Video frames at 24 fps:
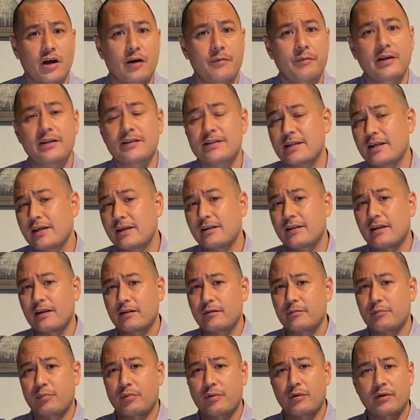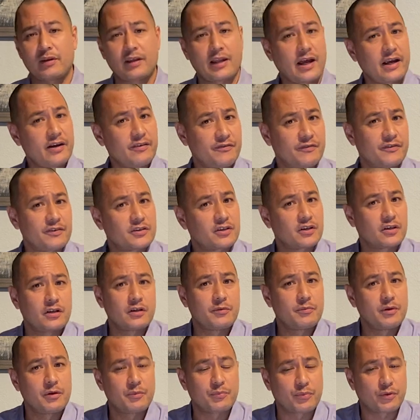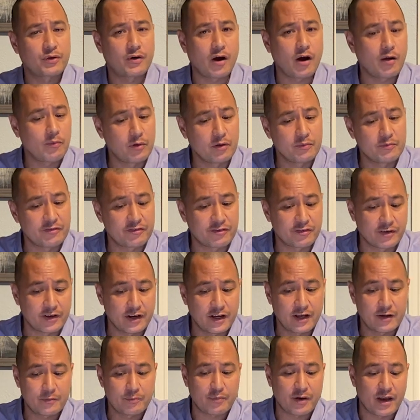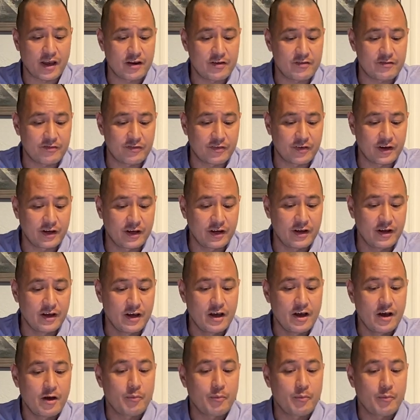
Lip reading: I'm not saying that life is going to be problem-free and pain-free.